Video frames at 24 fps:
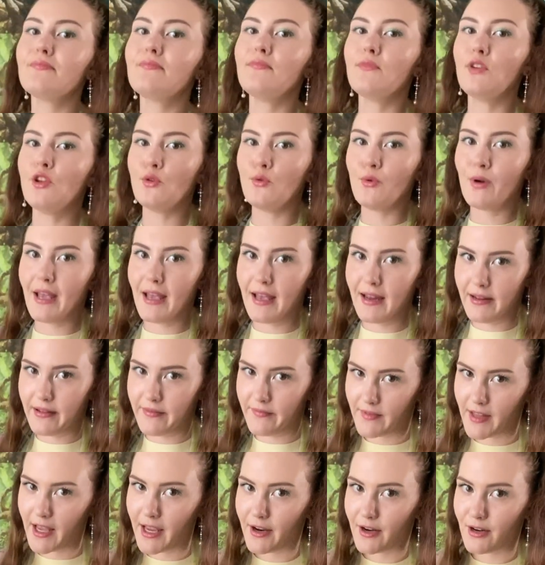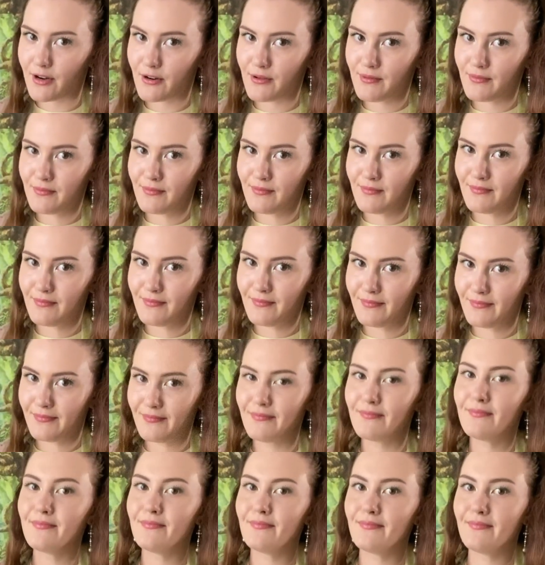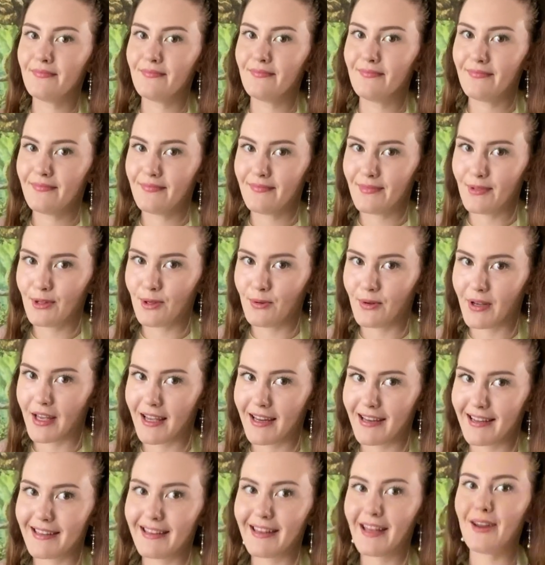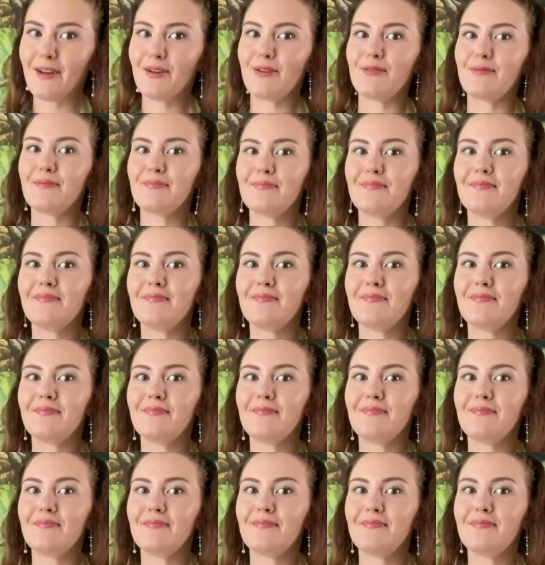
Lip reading: you get in there. You get in there.